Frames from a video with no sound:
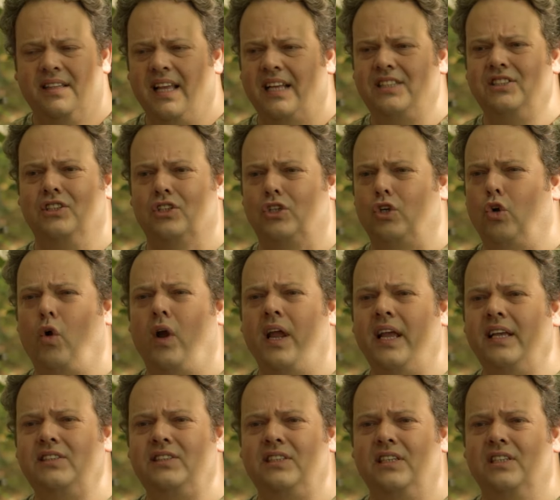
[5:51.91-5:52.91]
That's the
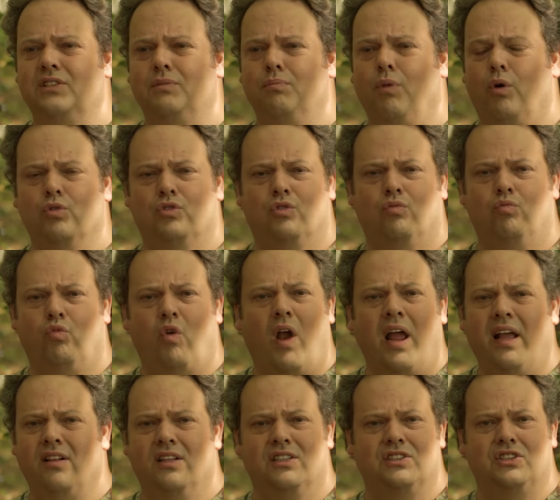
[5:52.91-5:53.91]
craziest, most
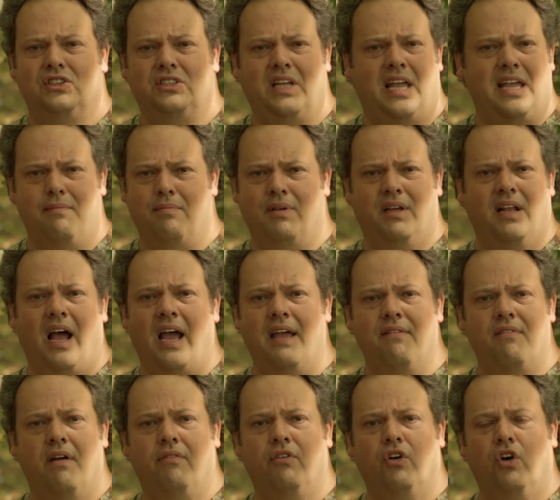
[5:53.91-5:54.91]
reckless statement
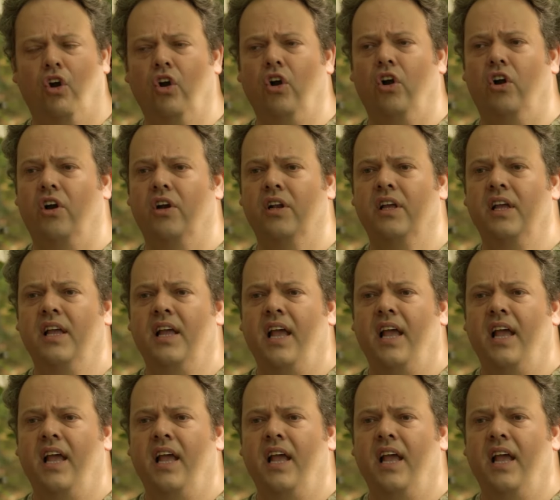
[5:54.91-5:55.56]
I've ever heard,